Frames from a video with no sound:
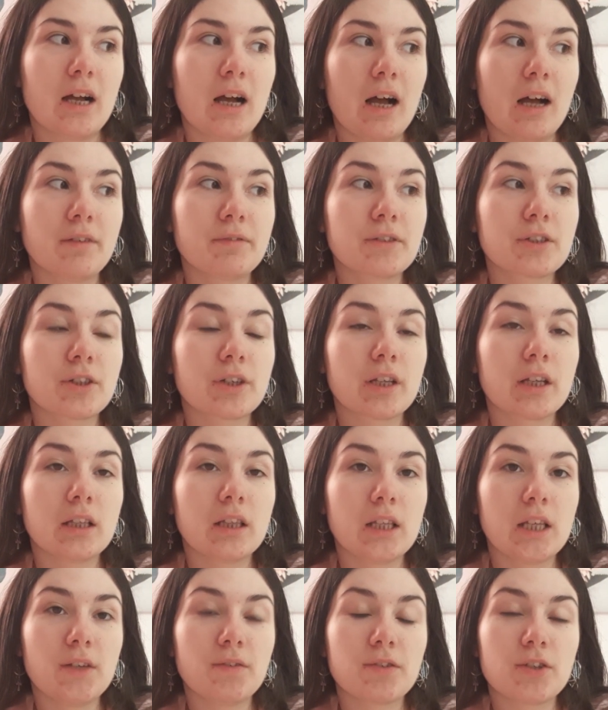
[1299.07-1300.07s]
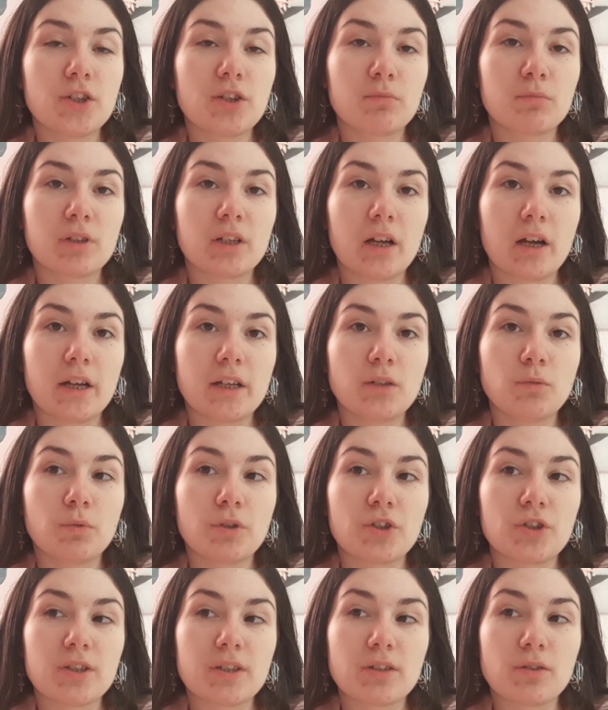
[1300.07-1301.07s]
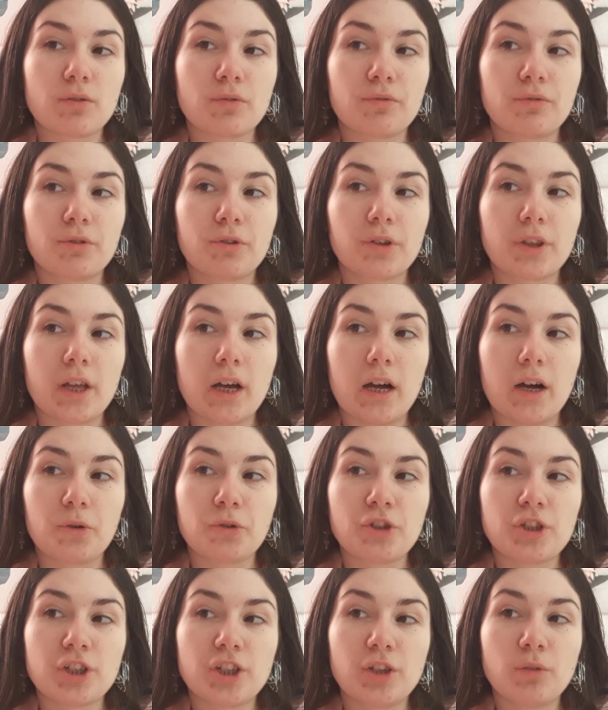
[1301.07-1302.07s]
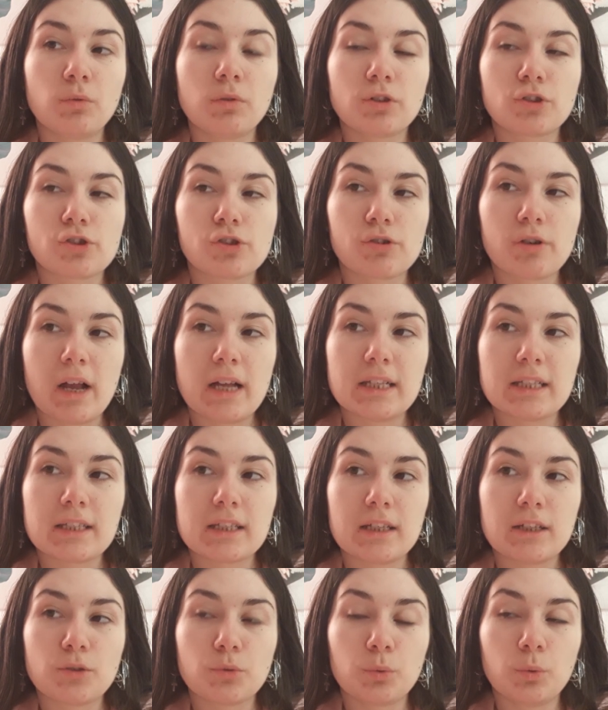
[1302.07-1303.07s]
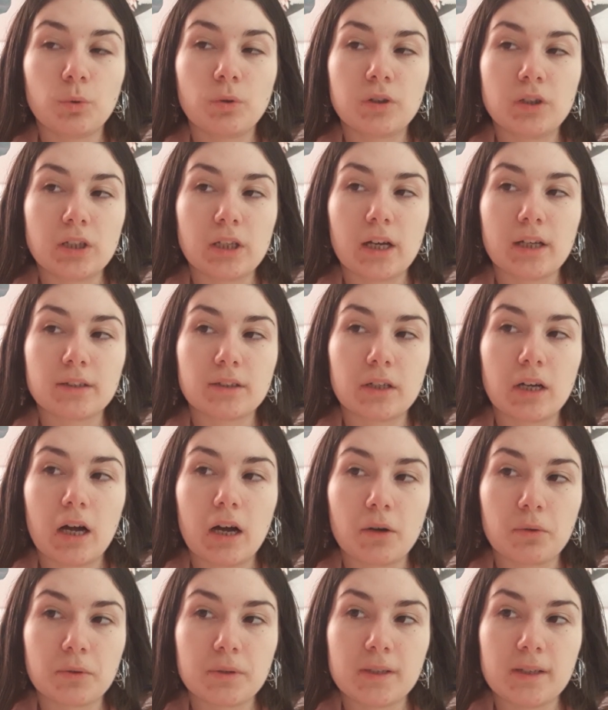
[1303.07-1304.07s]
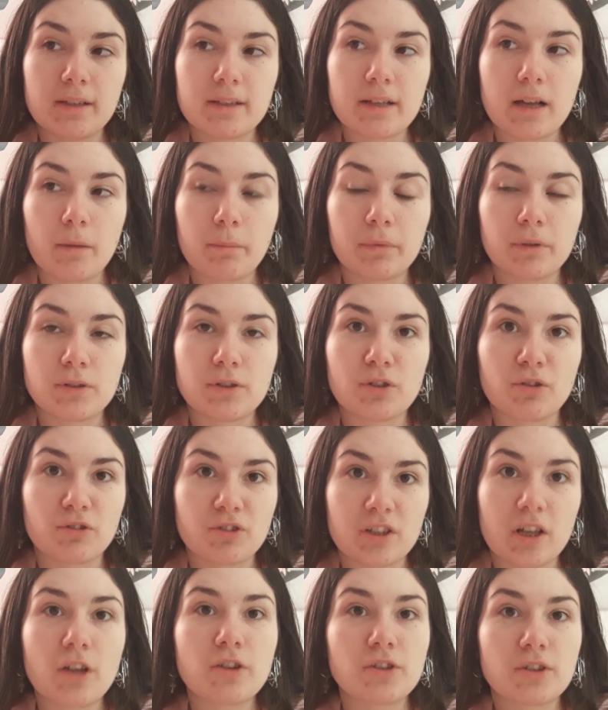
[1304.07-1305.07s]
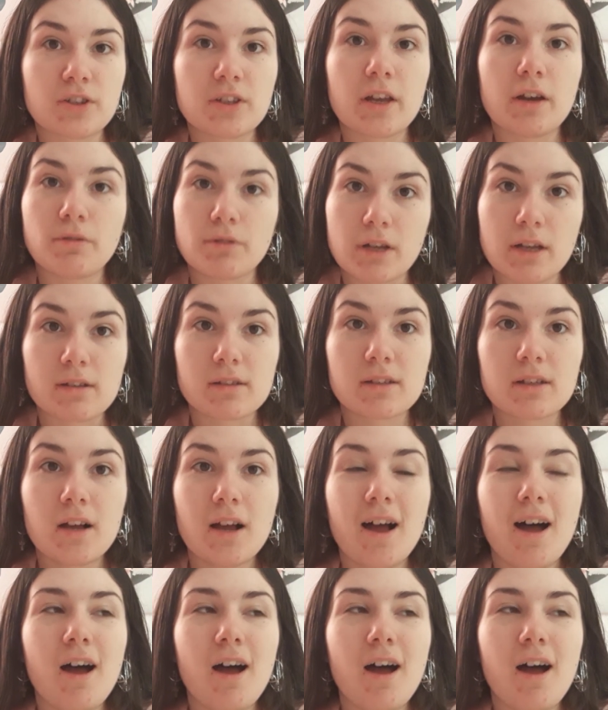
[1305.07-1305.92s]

After he leaves Gemini, which is your fourth house, he will transit all the other houses up until Sagittarius.